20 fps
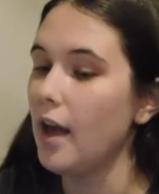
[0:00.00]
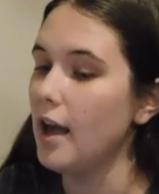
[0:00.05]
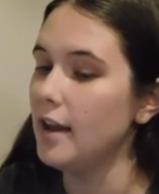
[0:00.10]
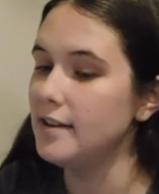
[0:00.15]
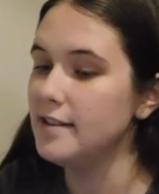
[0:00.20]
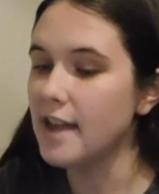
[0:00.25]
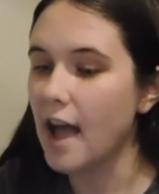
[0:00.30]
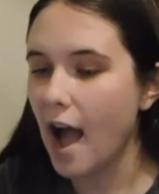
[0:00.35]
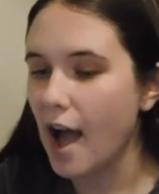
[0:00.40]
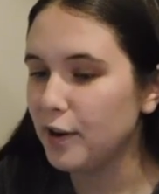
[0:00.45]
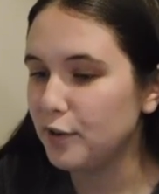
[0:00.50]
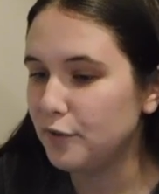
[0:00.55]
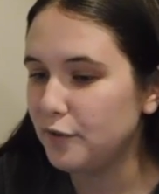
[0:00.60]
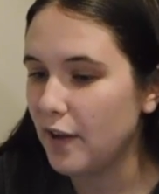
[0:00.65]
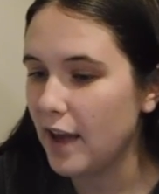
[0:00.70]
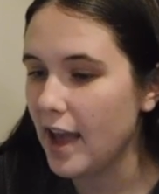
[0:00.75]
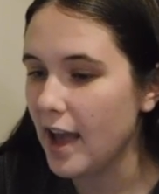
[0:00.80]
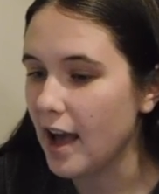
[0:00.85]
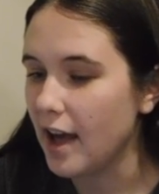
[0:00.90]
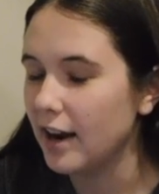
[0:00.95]
Not a
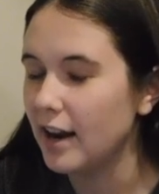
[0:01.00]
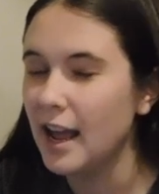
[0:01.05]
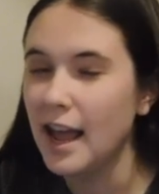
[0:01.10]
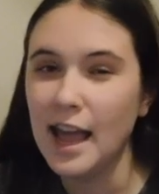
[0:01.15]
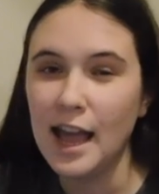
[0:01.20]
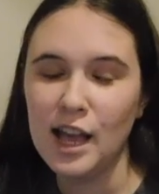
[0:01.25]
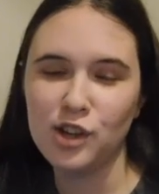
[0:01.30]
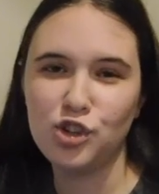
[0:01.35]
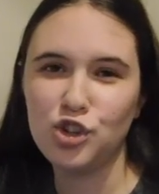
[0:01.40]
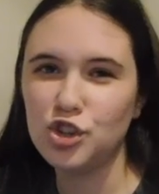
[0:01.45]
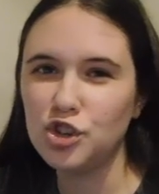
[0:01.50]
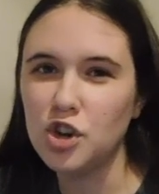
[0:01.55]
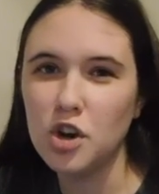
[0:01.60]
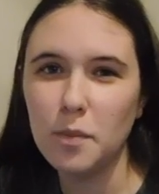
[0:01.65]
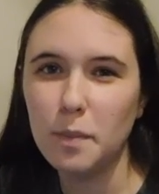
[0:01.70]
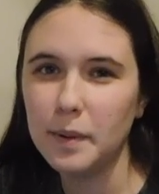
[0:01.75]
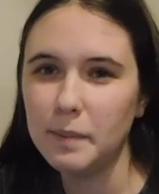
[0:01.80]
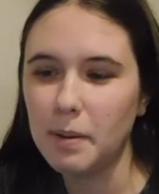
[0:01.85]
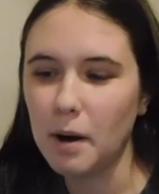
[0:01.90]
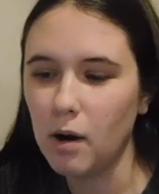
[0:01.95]
fan. His
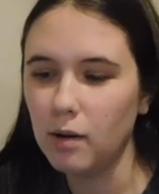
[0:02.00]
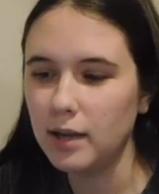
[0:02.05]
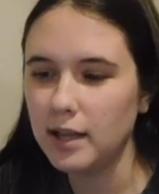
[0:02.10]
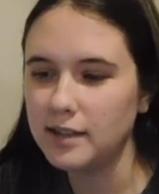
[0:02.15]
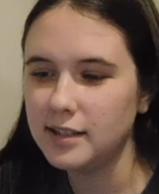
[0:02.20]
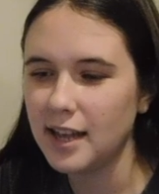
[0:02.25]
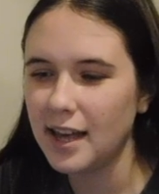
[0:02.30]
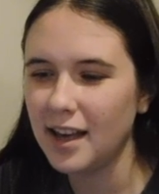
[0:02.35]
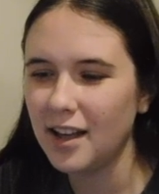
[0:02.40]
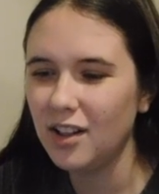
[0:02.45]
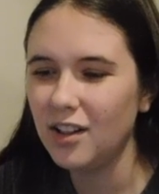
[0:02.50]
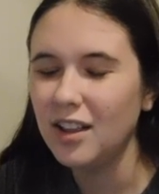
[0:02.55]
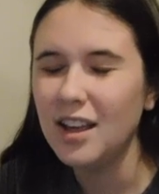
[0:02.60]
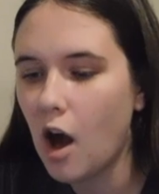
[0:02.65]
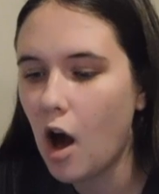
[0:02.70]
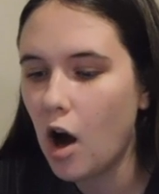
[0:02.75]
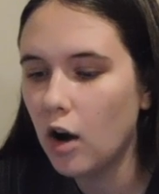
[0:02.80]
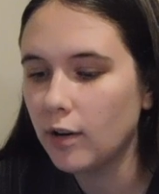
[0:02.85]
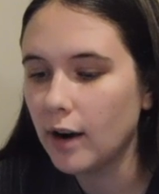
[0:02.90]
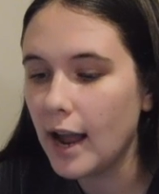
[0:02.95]
stupid ponytail.
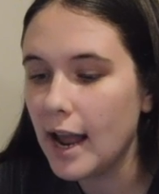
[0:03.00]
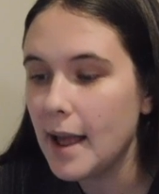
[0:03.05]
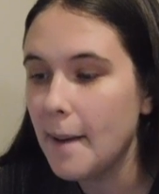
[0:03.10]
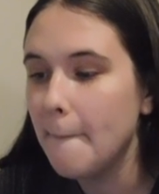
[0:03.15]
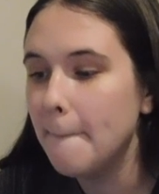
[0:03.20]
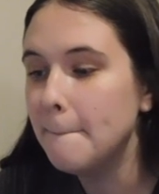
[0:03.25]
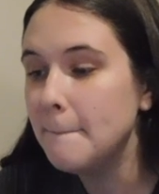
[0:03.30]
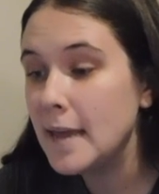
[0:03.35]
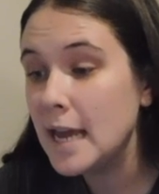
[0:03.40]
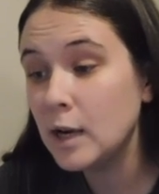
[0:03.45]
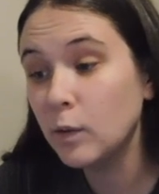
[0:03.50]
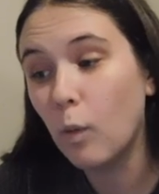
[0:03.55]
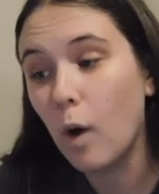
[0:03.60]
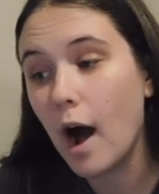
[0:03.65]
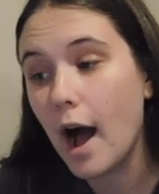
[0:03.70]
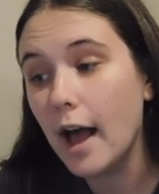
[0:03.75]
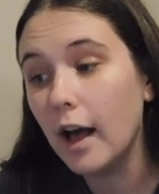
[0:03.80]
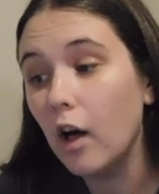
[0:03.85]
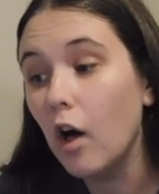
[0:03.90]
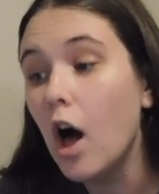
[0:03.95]
All right,
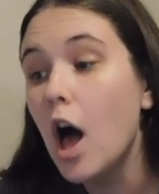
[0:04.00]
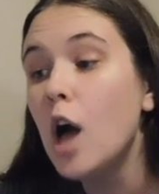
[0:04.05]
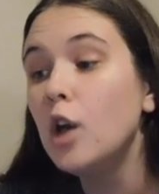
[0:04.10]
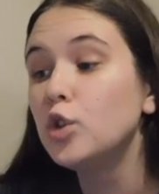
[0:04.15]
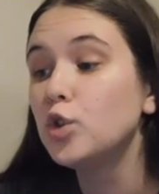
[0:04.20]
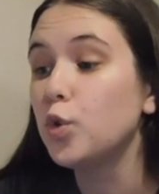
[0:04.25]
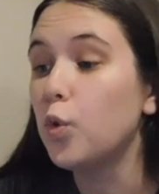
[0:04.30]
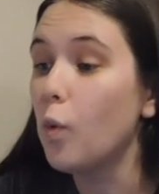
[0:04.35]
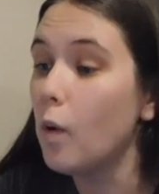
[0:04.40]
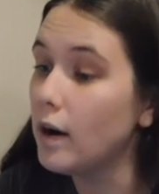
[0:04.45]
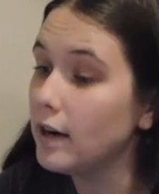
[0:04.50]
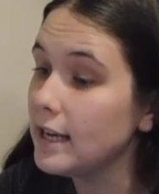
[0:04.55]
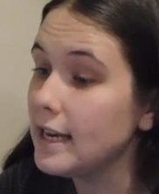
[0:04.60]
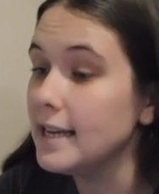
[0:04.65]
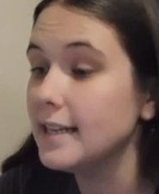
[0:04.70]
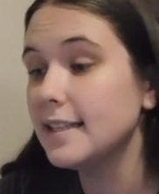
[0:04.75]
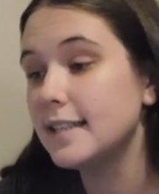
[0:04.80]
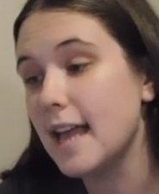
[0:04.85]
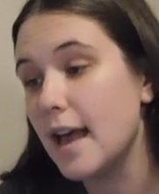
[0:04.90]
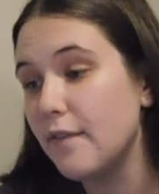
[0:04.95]
meanwhile,
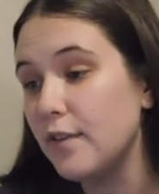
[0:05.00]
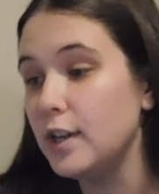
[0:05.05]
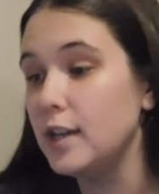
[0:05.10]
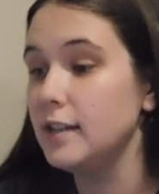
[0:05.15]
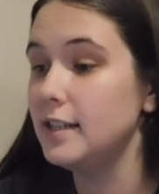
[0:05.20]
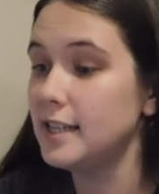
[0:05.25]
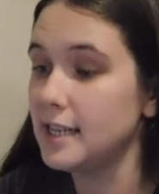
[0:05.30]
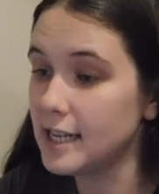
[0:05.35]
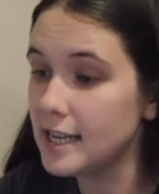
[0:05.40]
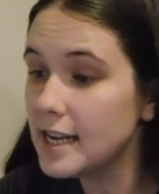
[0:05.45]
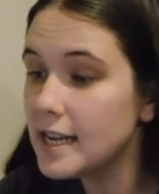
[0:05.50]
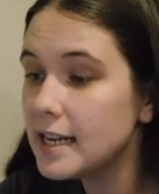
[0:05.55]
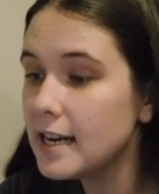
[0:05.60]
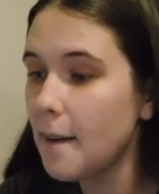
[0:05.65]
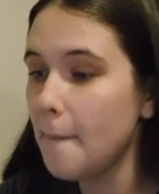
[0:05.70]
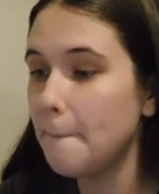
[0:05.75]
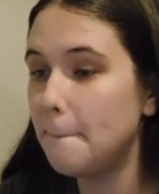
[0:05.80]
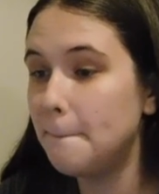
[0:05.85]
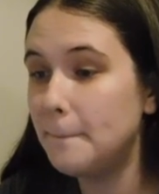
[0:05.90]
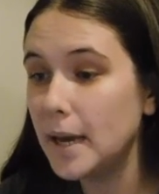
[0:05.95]
2017
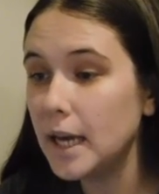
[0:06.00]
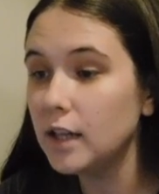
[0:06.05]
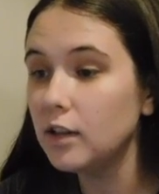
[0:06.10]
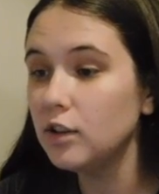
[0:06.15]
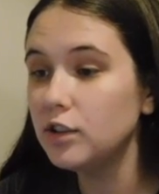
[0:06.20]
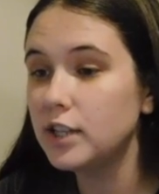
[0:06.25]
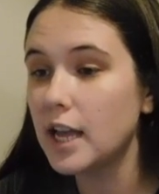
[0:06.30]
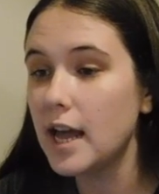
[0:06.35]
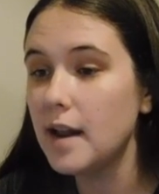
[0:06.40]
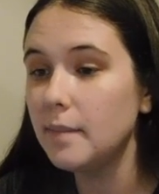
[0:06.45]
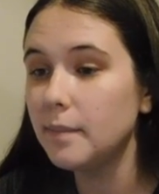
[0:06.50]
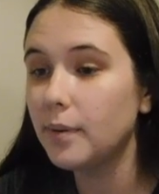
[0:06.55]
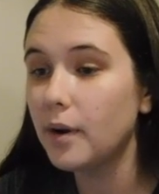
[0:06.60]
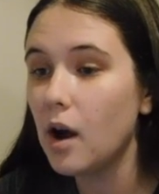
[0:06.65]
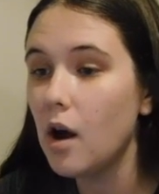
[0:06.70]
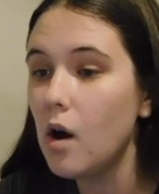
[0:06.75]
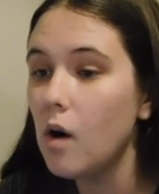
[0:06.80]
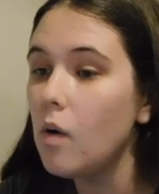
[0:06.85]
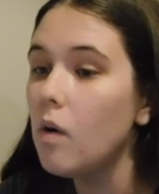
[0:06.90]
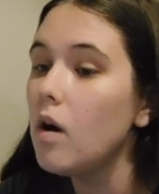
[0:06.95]
Bill
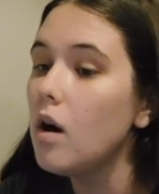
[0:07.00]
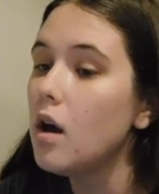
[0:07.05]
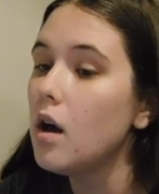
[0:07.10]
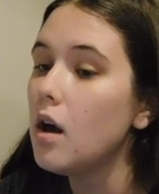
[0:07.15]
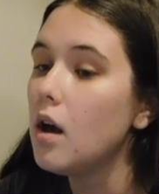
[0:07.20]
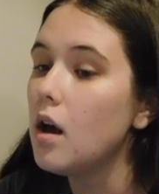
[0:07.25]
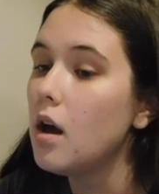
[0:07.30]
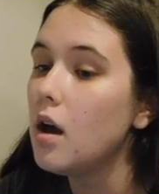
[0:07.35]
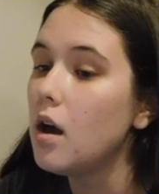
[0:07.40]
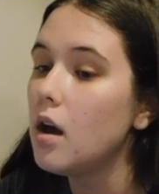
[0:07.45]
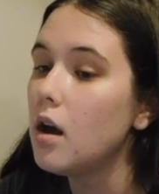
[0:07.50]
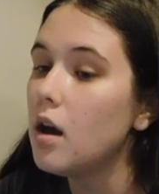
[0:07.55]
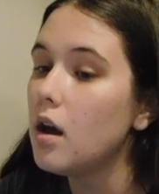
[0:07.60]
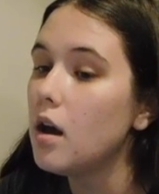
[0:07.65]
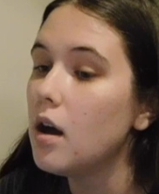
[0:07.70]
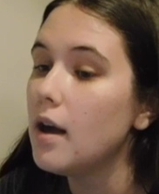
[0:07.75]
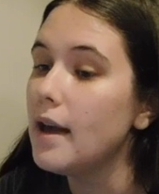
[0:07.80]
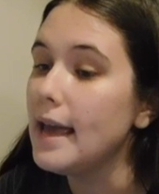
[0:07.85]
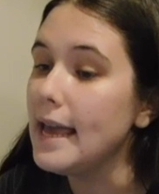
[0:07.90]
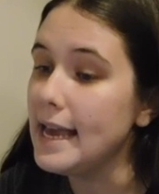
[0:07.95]
Denbrough
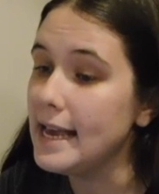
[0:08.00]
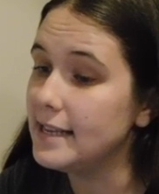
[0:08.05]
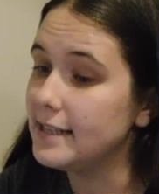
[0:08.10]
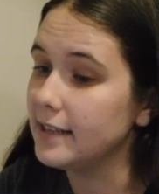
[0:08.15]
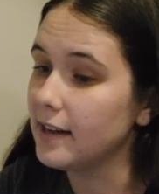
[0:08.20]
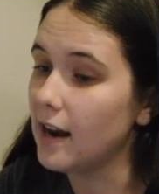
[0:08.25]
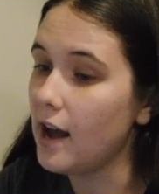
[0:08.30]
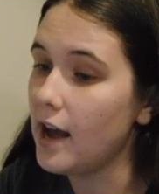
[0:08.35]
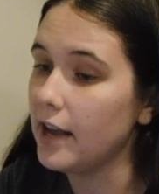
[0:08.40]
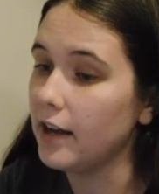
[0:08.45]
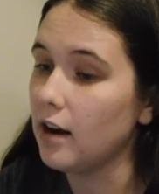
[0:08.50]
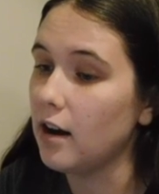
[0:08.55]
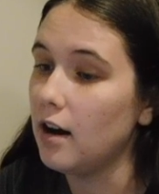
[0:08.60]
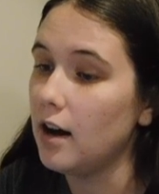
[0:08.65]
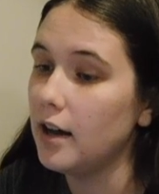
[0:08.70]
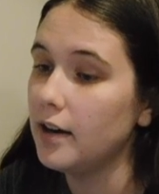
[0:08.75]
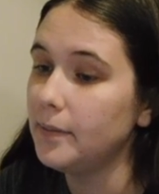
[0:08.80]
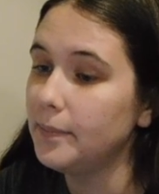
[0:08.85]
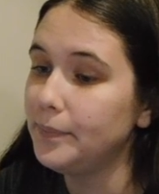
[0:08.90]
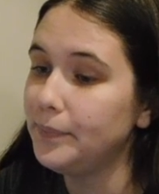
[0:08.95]
is an
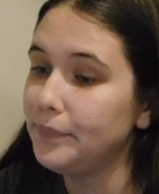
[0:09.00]
icon.